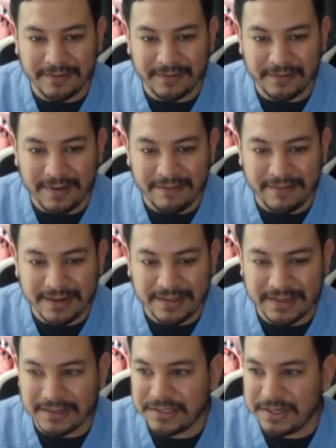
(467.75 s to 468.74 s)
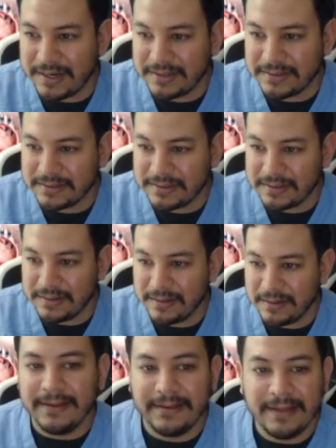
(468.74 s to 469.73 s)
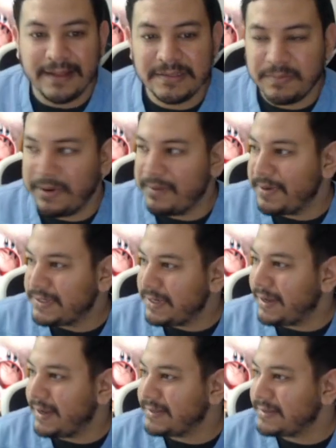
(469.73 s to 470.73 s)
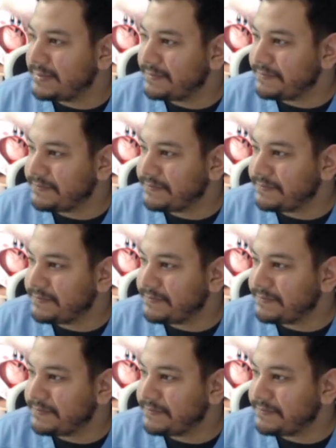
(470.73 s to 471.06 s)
do I have anything checked. That's pretty much it, guys.